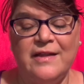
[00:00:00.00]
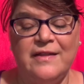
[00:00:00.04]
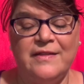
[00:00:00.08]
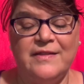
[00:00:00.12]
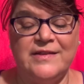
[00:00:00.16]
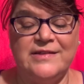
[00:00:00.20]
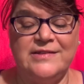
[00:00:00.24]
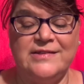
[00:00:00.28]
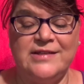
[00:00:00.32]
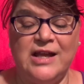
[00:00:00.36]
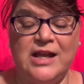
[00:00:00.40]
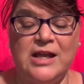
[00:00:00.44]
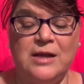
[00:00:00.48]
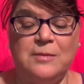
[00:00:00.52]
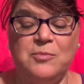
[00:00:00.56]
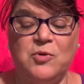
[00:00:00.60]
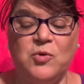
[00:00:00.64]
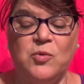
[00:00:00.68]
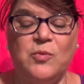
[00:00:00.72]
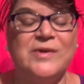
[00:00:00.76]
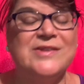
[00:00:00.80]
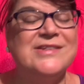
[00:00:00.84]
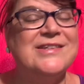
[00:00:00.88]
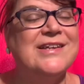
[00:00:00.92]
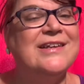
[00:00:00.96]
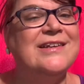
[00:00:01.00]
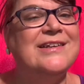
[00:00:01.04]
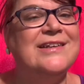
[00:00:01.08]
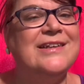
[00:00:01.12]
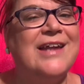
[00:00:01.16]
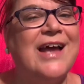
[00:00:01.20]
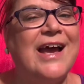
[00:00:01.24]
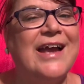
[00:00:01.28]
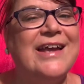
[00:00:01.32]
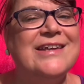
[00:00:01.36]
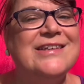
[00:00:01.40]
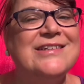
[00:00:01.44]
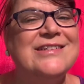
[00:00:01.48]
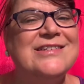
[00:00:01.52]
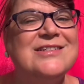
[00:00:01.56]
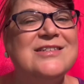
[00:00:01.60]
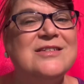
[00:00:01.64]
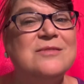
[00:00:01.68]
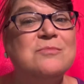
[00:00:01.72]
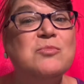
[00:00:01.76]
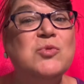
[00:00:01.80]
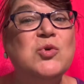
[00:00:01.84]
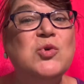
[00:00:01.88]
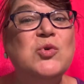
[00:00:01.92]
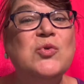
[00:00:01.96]
The table was a nice
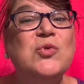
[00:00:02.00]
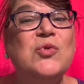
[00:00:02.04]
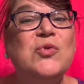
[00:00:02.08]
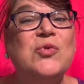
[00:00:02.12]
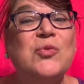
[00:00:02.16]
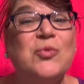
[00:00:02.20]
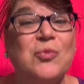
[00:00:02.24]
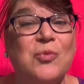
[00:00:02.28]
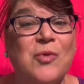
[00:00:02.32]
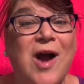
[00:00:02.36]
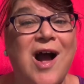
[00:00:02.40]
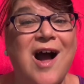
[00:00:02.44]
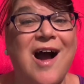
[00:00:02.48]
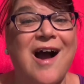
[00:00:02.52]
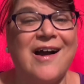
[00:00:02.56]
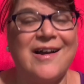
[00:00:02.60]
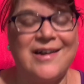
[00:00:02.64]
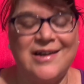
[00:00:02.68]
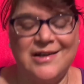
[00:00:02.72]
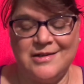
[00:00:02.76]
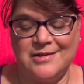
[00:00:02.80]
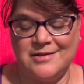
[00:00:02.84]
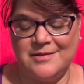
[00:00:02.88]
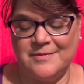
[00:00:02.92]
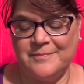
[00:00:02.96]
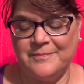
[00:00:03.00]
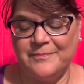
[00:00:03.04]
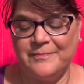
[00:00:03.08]
smooth rock.